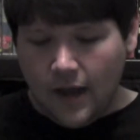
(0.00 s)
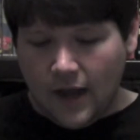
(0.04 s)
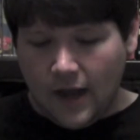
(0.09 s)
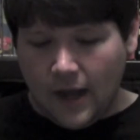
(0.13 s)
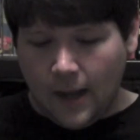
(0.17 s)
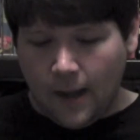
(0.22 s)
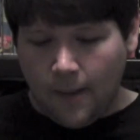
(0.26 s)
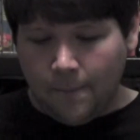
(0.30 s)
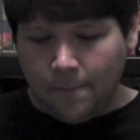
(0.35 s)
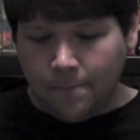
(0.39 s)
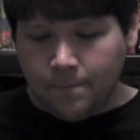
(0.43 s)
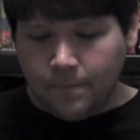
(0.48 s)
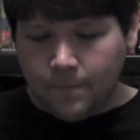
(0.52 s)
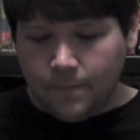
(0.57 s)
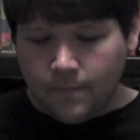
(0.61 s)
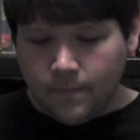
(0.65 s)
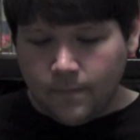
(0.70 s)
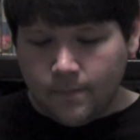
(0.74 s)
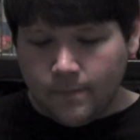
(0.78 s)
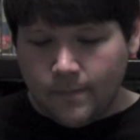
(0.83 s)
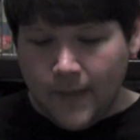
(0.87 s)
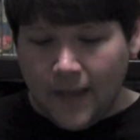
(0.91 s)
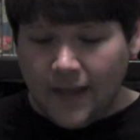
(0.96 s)
And
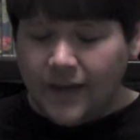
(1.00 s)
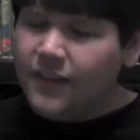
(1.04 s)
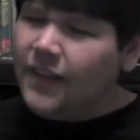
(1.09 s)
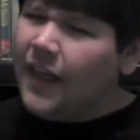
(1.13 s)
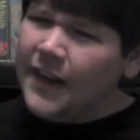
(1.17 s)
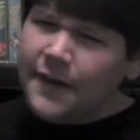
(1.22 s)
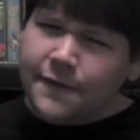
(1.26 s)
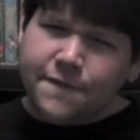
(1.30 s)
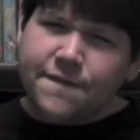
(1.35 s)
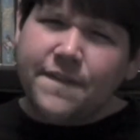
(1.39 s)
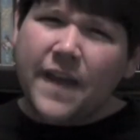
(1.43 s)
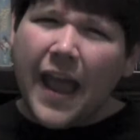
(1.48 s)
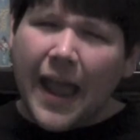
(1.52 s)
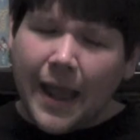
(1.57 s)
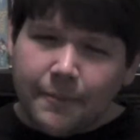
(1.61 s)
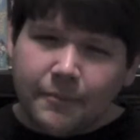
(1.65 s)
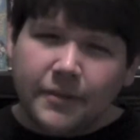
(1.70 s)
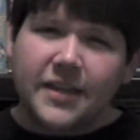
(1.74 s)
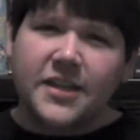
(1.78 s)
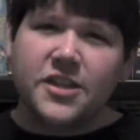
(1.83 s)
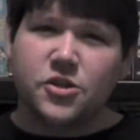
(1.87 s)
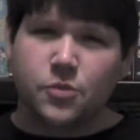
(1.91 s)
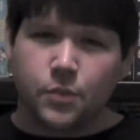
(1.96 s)
a lot of
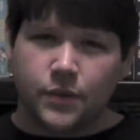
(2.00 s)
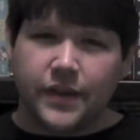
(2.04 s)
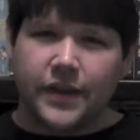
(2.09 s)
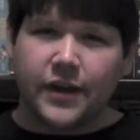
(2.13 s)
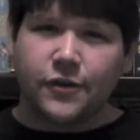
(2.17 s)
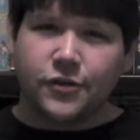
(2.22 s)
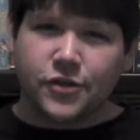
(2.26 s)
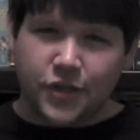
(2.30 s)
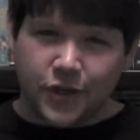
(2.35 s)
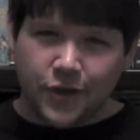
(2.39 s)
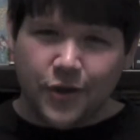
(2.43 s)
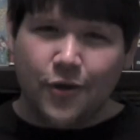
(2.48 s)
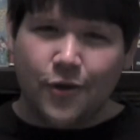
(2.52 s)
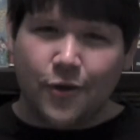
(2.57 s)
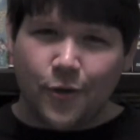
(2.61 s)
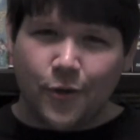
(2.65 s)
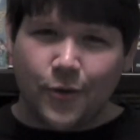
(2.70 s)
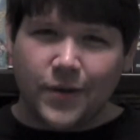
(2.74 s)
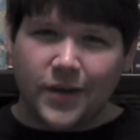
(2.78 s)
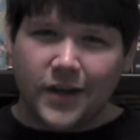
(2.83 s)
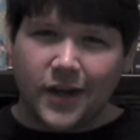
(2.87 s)
families were there, too.